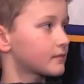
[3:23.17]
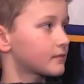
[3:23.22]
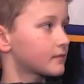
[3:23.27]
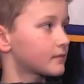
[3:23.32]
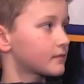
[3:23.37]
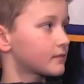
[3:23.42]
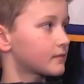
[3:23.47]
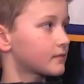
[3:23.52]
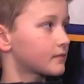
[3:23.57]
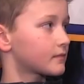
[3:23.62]

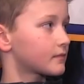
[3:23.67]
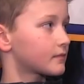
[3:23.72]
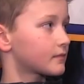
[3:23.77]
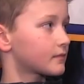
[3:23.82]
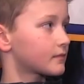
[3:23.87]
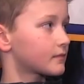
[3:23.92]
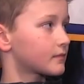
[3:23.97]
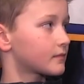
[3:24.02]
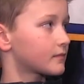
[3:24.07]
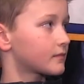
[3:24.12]

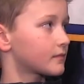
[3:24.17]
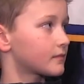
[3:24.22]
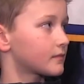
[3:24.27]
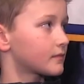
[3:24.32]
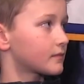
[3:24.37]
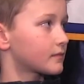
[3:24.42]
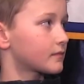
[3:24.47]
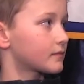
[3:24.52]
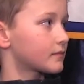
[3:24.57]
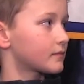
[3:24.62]

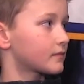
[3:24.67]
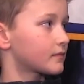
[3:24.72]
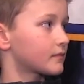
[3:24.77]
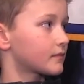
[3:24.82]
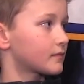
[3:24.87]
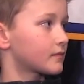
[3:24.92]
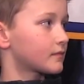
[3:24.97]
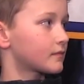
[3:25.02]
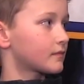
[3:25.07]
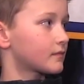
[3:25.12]

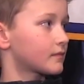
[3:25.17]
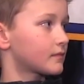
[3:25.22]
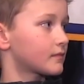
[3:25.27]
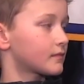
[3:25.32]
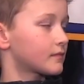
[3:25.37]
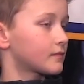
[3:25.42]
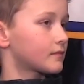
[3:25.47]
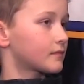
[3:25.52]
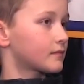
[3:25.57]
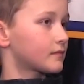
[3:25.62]

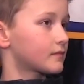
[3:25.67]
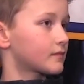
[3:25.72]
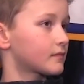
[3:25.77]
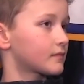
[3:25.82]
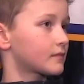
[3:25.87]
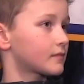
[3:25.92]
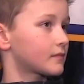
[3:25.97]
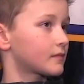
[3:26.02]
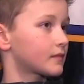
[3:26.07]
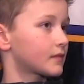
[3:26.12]

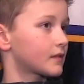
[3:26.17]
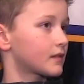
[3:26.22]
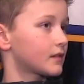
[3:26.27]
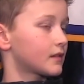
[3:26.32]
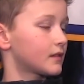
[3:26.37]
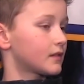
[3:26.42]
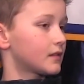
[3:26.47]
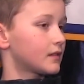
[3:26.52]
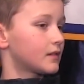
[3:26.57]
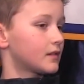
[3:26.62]

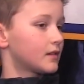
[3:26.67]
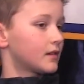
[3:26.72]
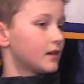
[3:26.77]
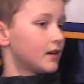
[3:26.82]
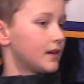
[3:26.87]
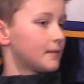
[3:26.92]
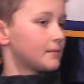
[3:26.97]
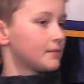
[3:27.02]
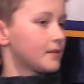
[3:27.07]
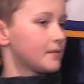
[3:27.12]

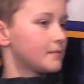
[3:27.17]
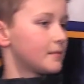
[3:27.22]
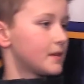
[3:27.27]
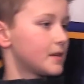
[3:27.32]
No words are spoken by the person on screen.